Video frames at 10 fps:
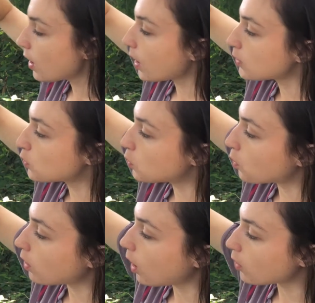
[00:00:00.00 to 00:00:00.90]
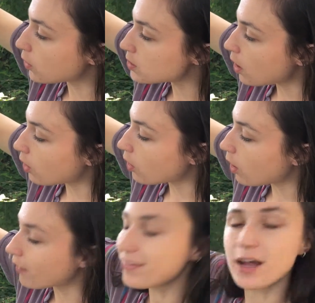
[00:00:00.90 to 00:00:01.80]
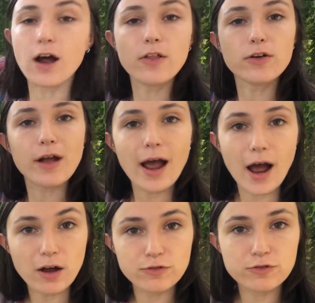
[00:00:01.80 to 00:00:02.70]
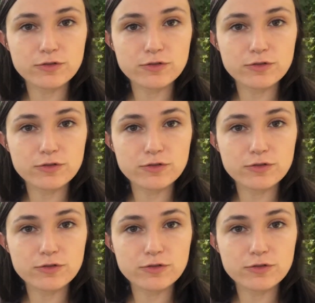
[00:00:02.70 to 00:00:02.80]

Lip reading: and cool colors are on the other half.